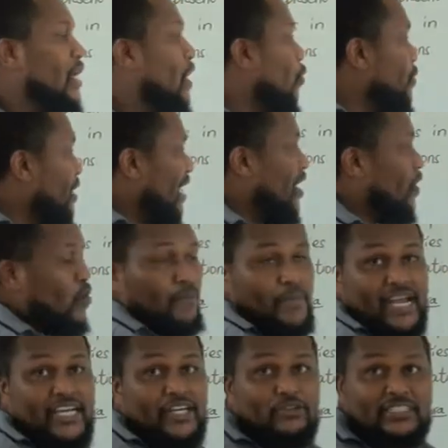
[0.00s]
We can
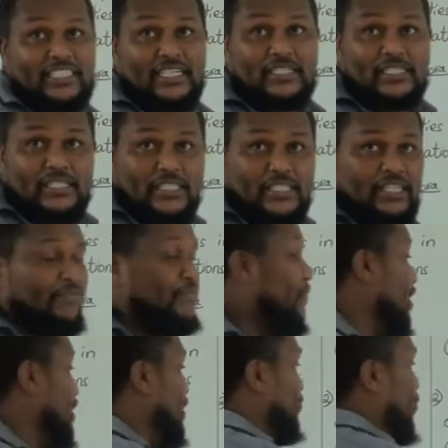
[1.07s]
combine using
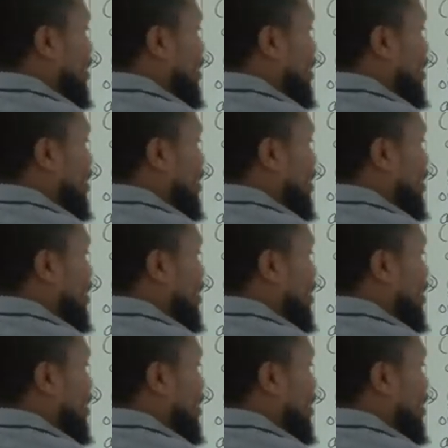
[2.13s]
different. For